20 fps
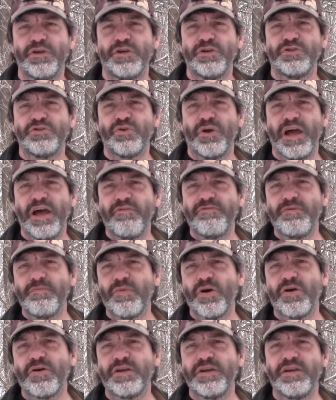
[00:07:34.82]
So heavy
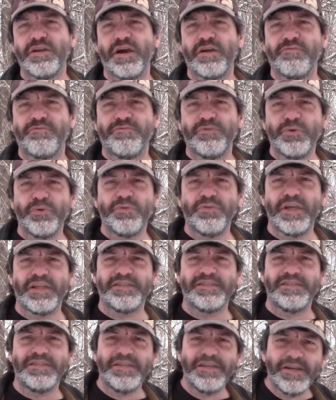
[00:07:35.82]
marking on food
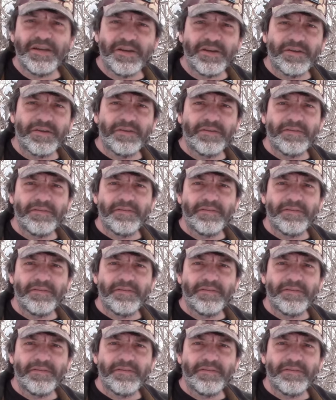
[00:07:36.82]
that's near